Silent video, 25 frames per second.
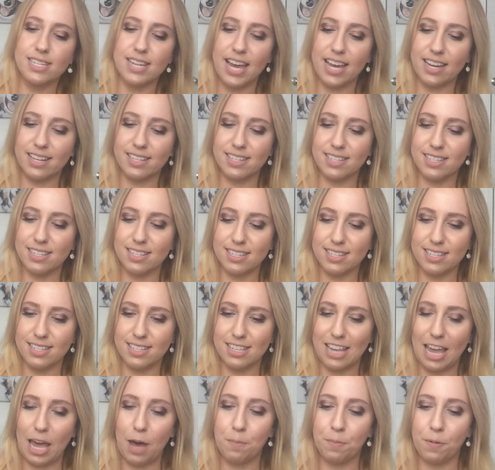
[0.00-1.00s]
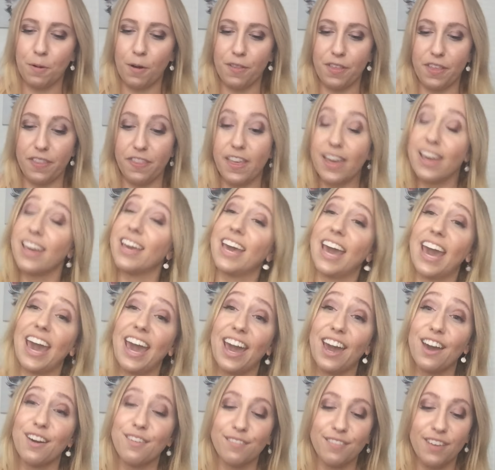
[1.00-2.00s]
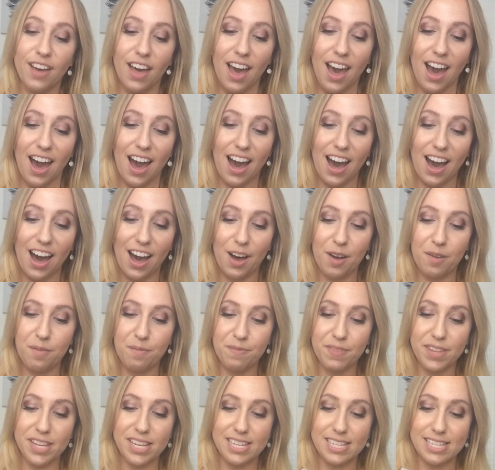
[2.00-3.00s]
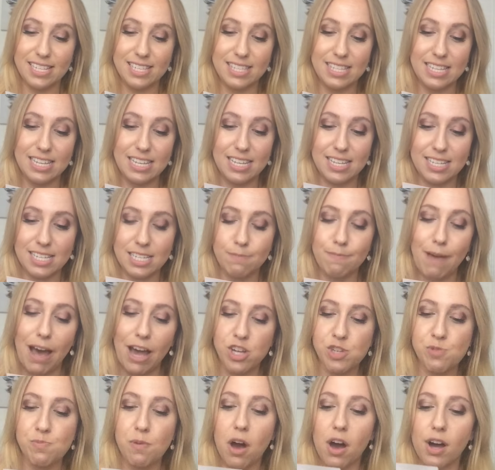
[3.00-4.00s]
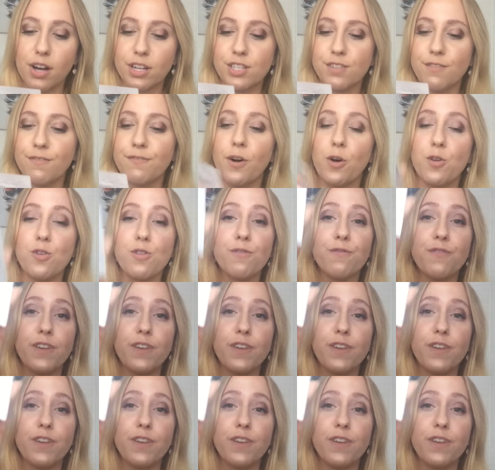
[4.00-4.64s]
next sample that they gave is the Smashbox Photo